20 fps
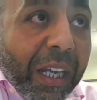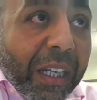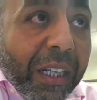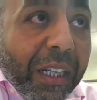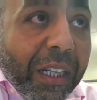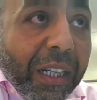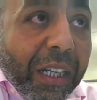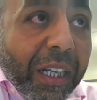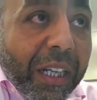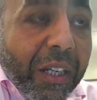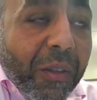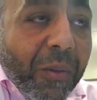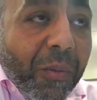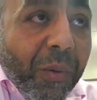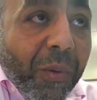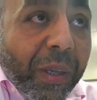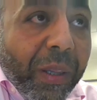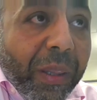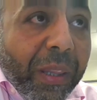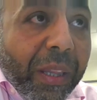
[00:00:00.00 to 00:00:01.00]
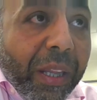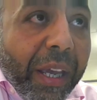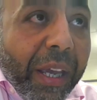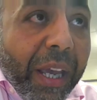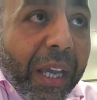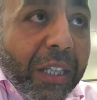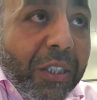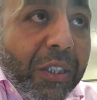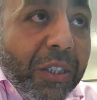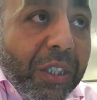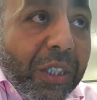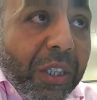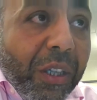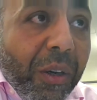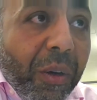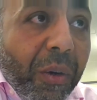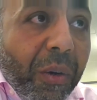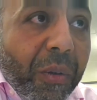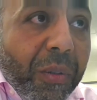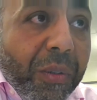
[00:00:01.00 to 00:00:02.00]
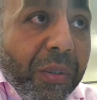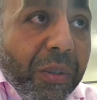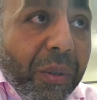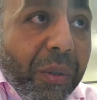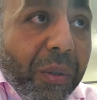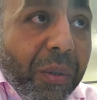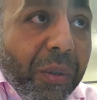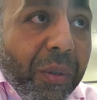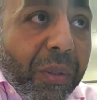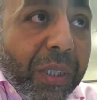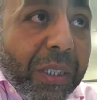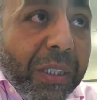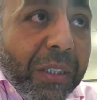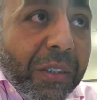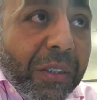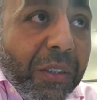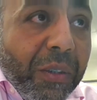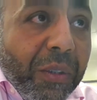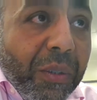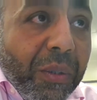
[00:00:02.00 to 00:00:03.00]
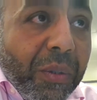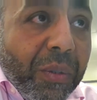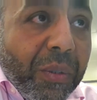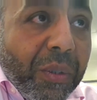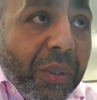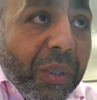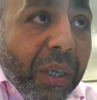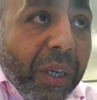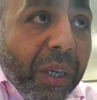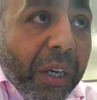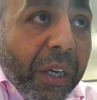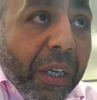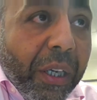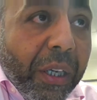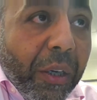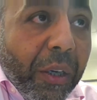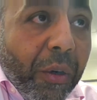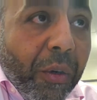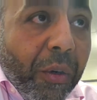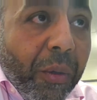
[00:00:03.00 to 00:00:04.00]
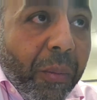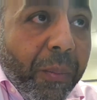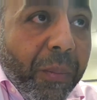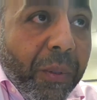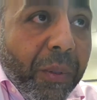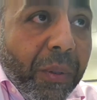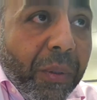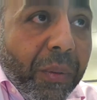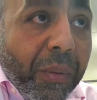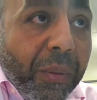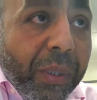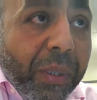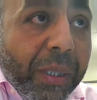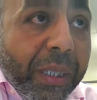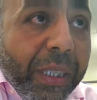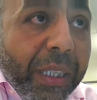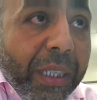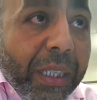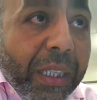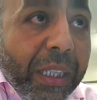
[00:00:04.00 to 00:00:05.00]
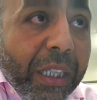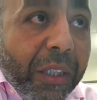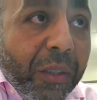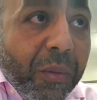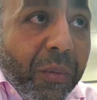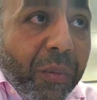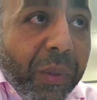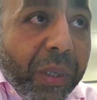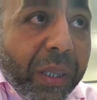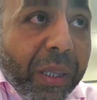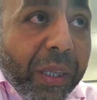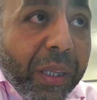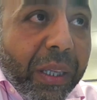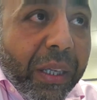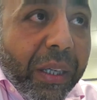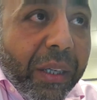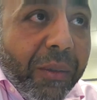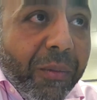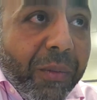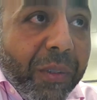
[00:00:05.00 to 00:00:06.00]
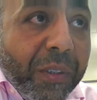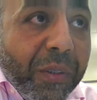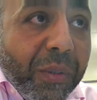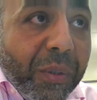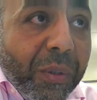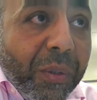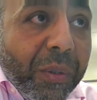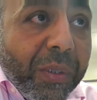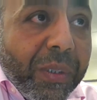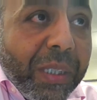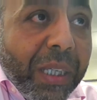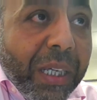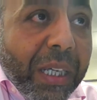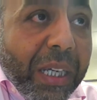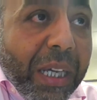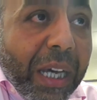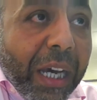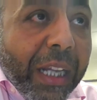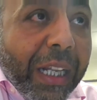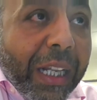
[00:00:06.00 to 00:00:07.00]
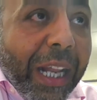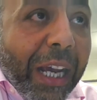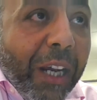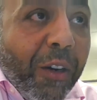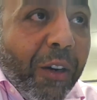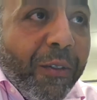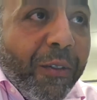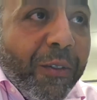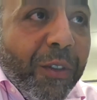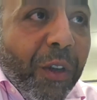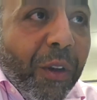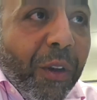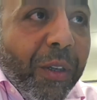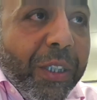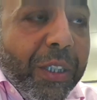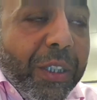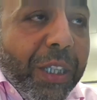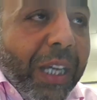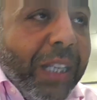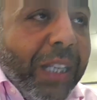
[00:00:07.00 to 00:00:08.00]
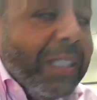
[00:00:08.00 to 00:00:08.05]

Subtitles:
Link with the NGOs or institution. I hope you link it with the resource and lack of knowledge and